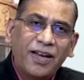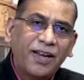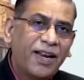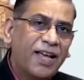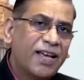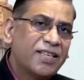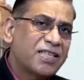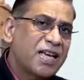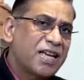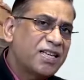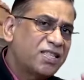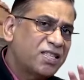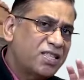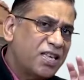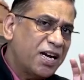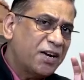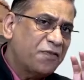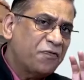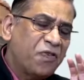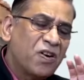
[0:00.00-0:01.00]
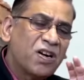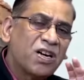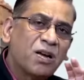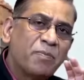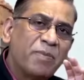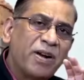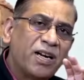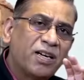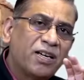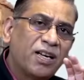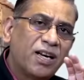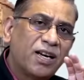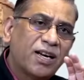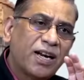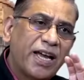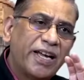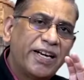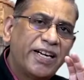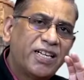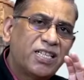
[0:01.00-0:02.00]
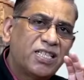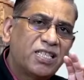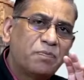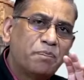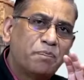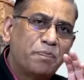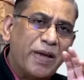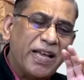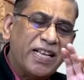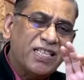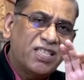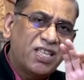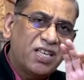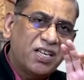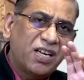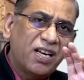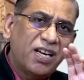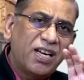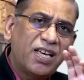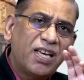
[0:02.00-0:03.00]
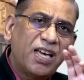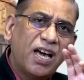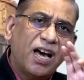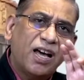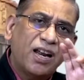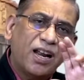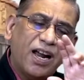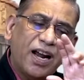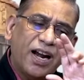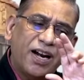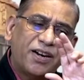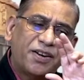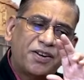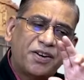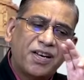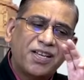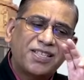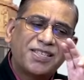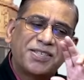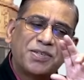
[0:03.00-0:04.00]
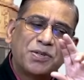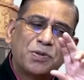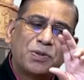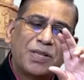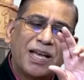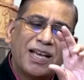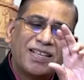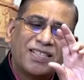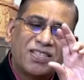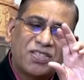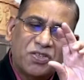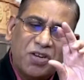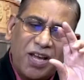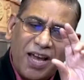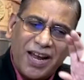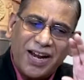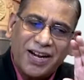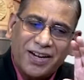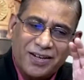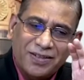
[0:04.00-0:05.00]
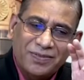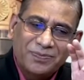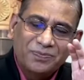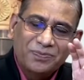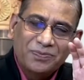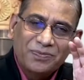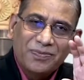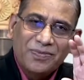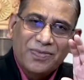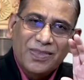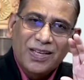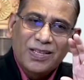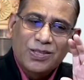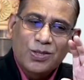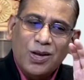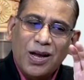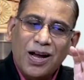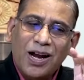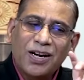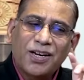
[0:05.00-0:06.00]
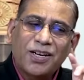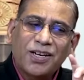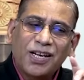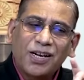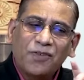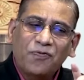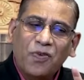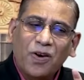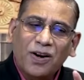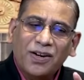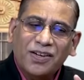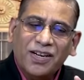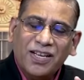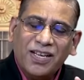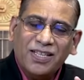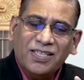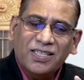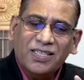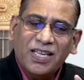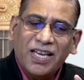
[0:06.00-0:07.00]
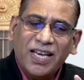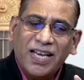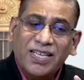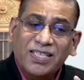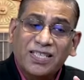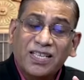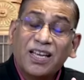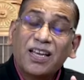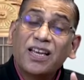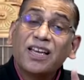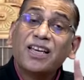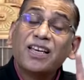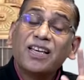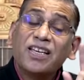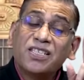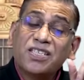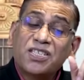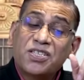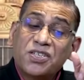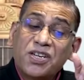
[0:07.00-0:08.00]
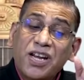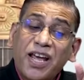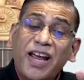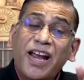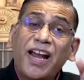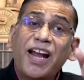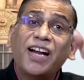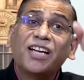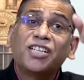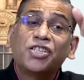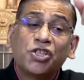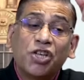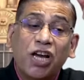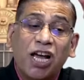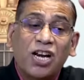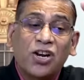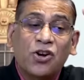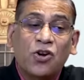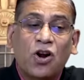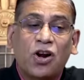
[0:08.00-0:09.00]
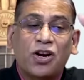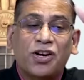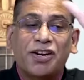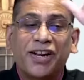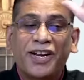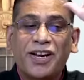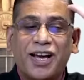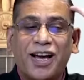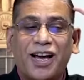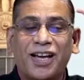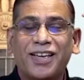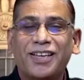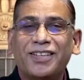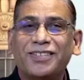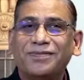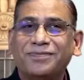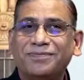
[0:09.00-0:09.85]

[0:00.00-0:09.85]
And as I said, fundamental rights basically are addressed to the state. So Article 14 says, state shall not deny.